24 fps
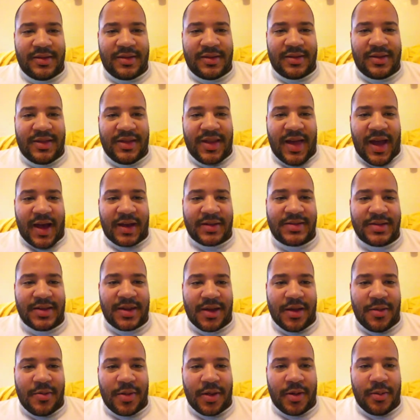that's
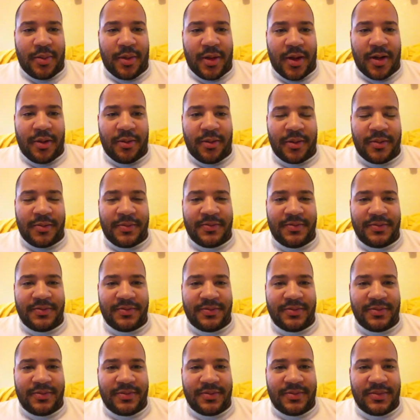going to be a problem
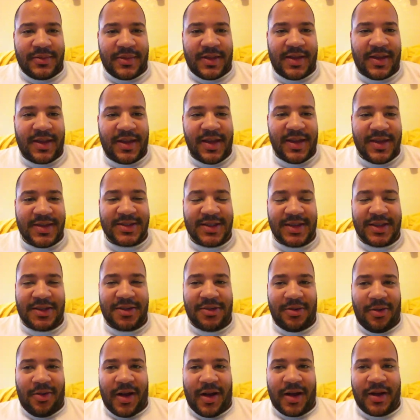because I
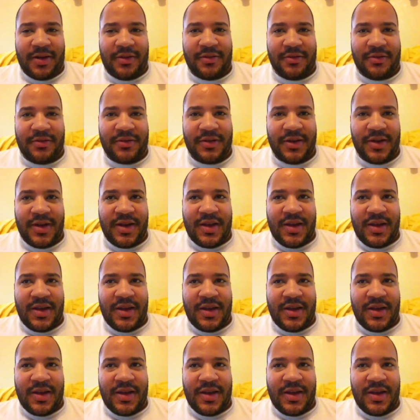do a lot of